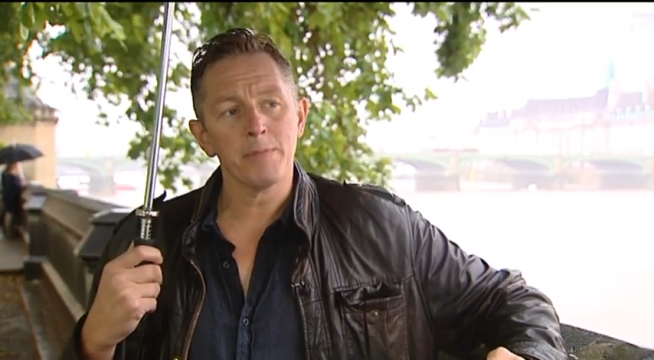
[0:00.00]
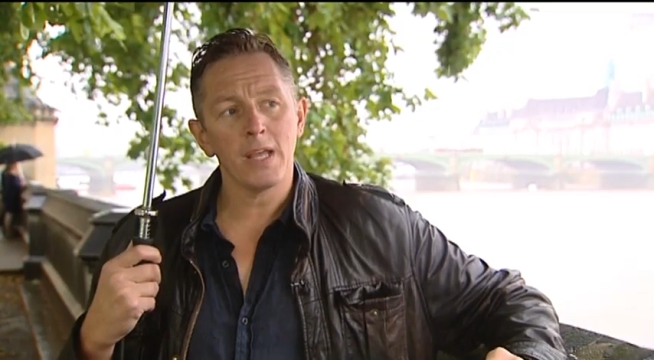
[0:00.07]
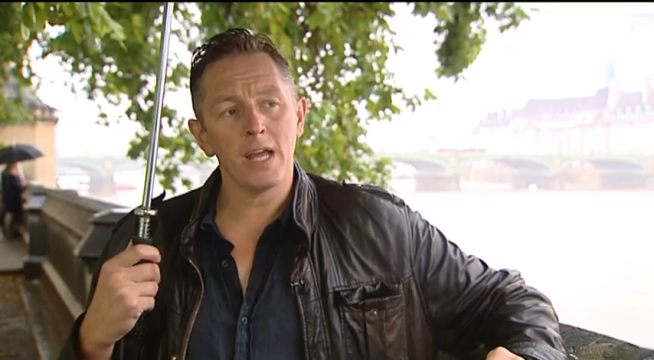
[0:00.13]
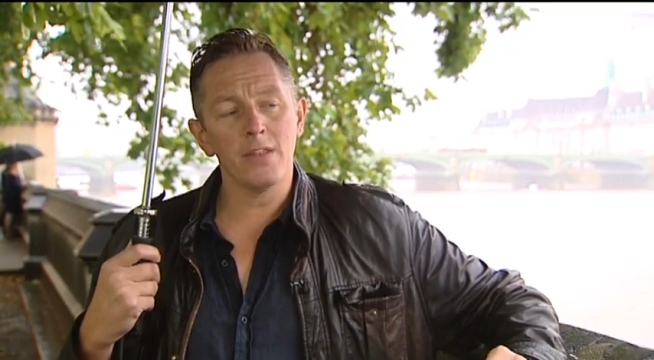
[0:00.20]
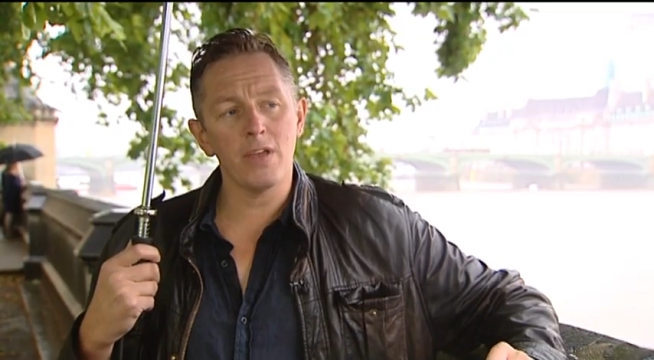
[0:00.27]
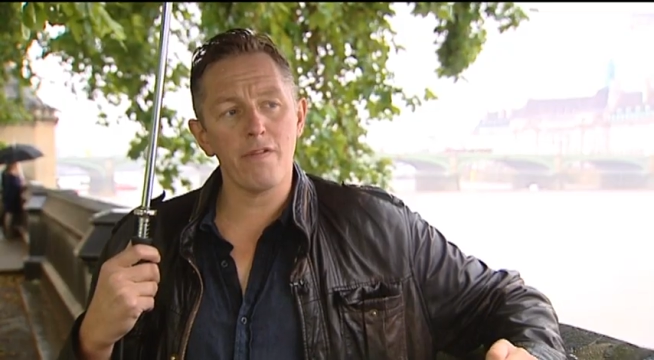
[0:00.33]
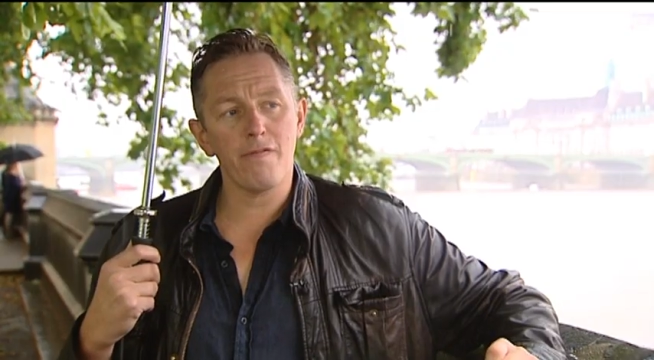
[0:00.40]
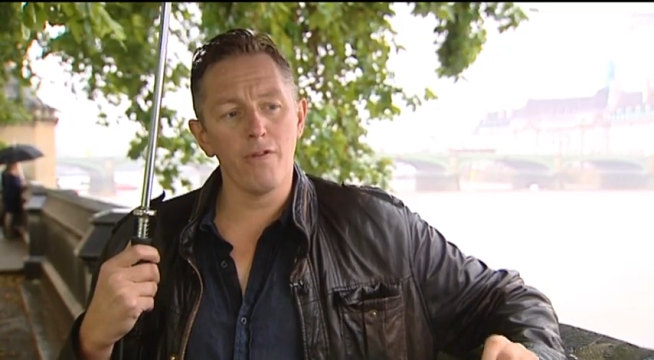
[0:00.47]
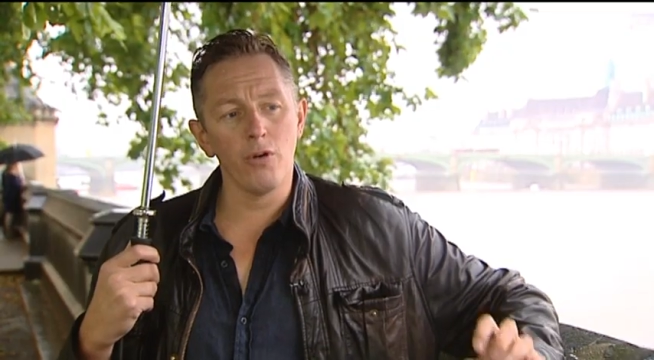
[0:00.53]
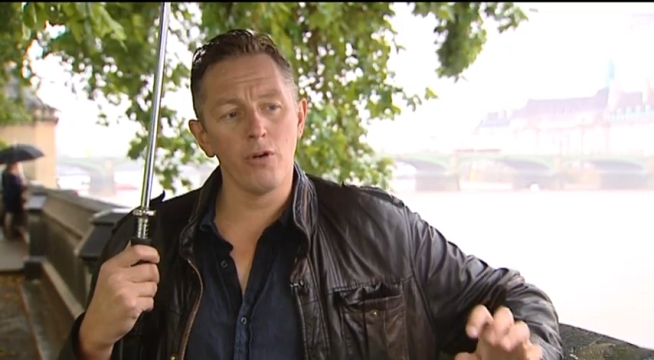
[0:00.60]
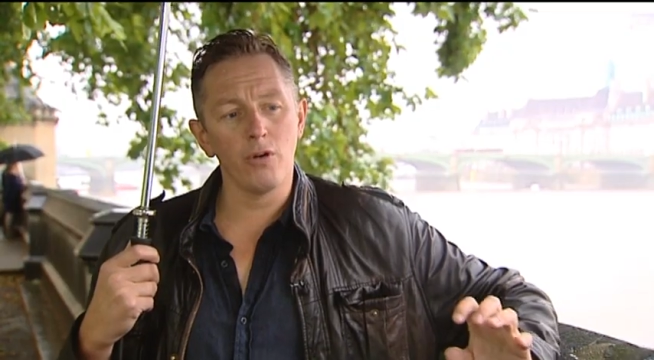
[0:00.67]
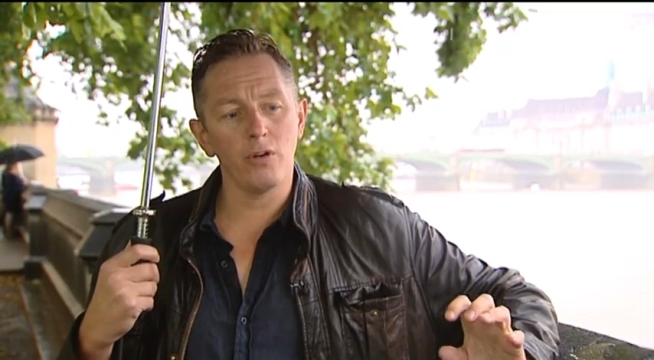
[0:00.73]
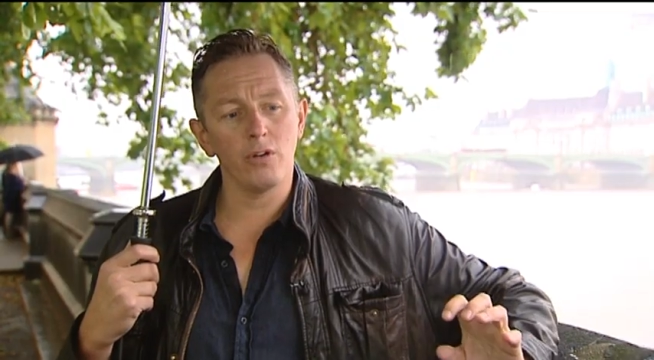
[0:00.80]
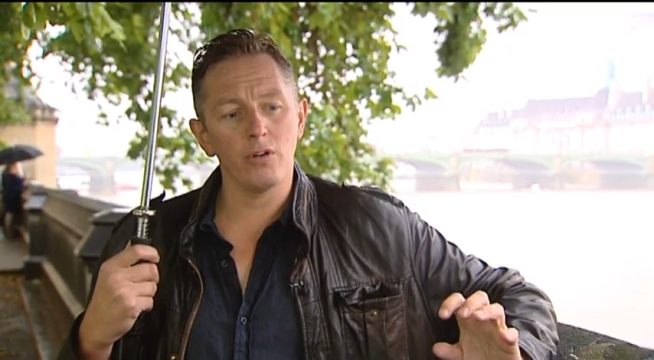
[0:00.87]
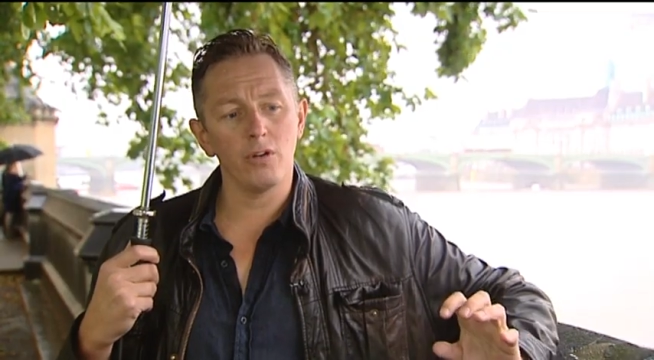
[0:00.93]
And
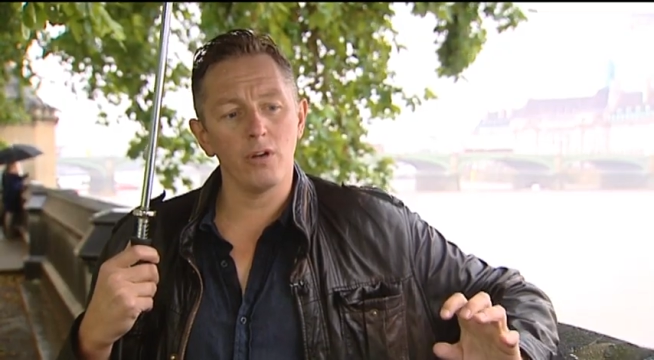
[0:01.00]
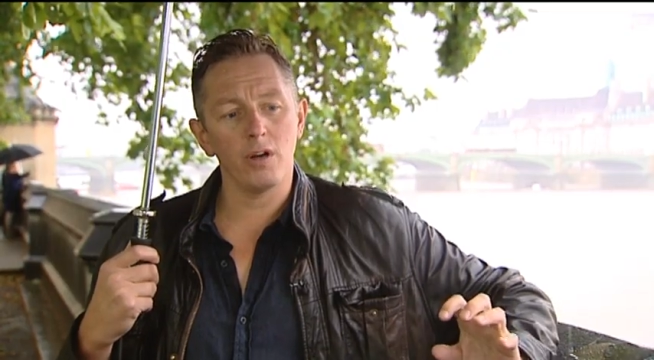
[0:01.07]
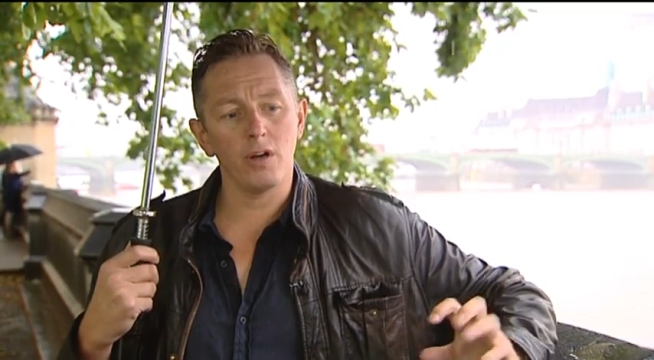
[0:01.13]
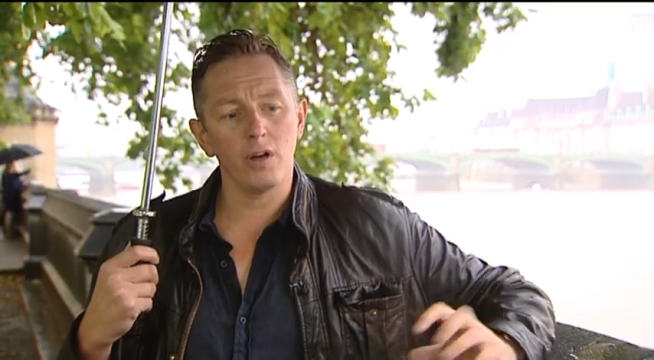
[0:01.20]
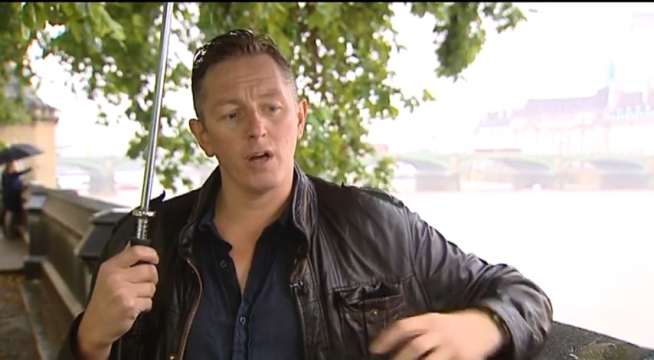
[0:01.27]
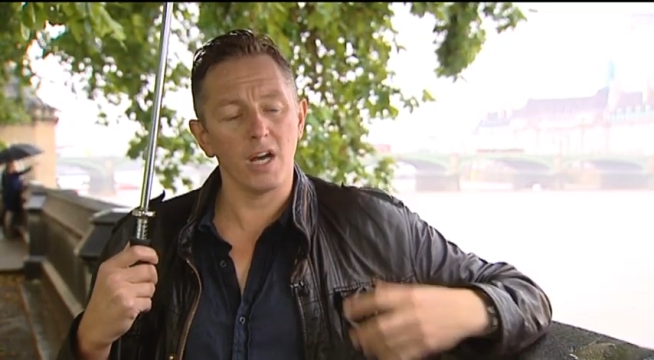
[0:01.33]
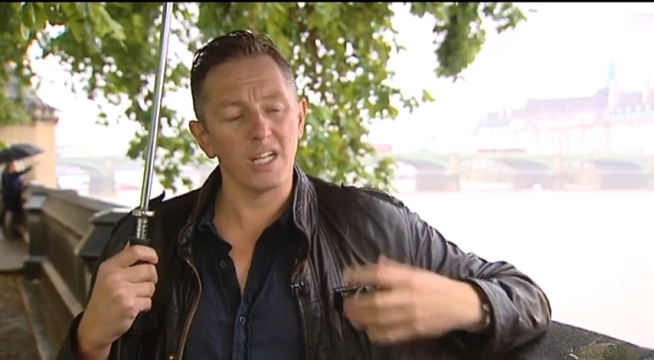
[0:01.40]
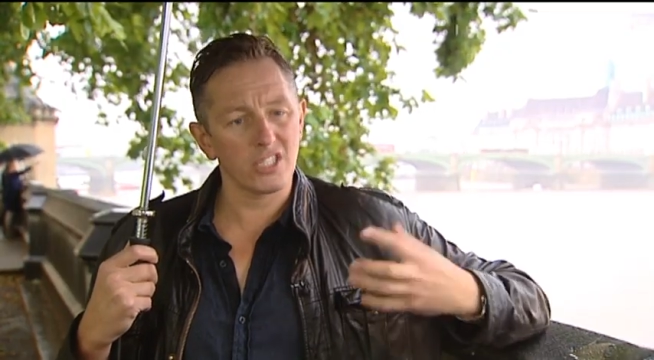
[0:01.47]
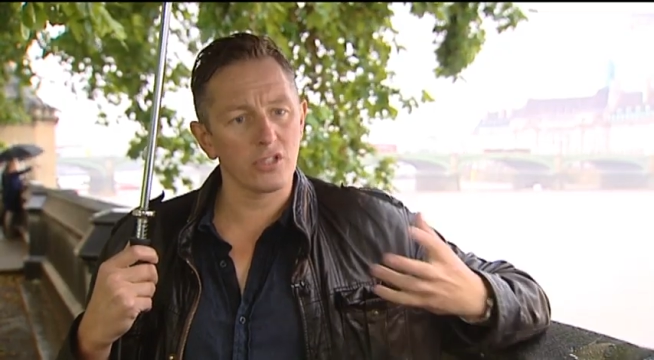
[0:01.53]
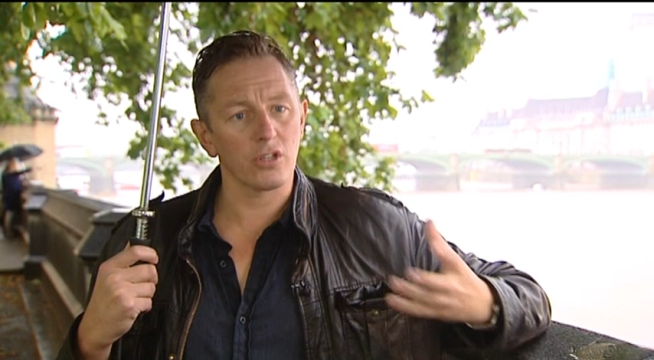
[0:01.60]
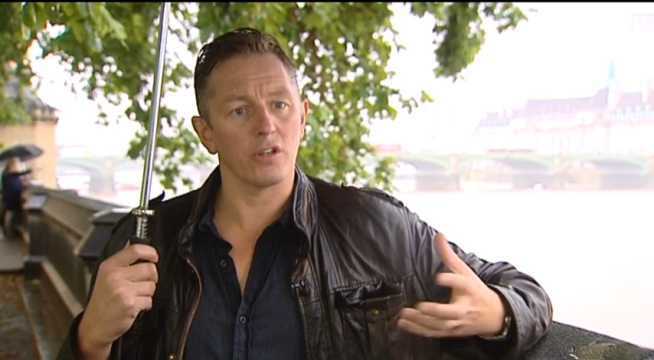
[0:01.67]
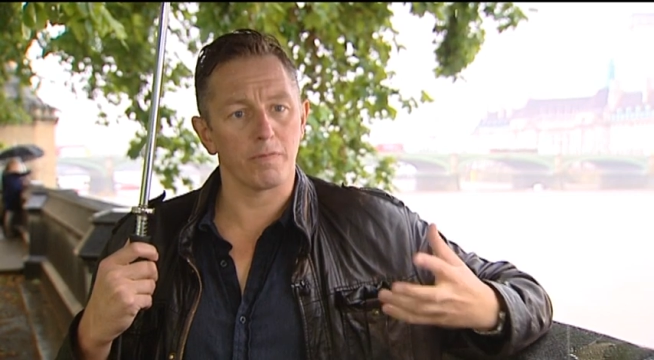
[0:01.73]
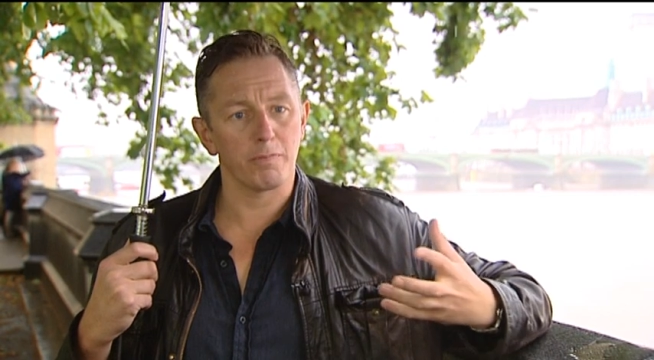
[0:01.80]
therefore, I'd sort of